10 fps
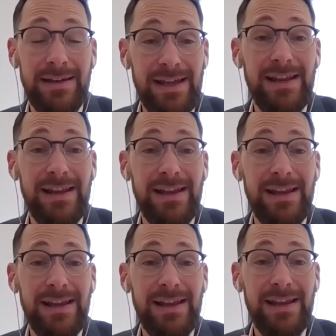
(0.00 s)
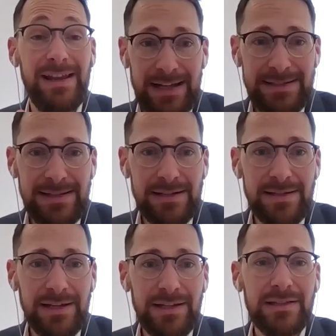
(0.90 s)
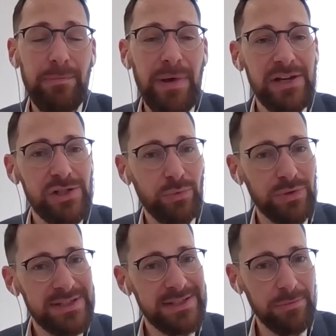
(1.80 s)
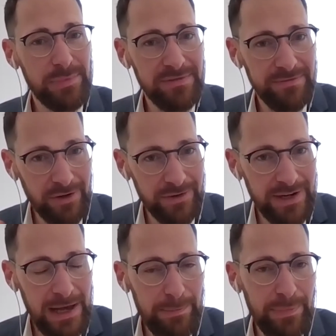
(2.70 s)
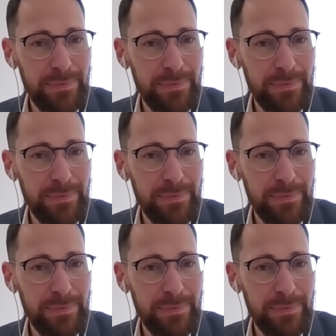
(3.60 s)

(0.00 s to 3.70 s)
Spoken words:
in that setting, the patient would still be followed up.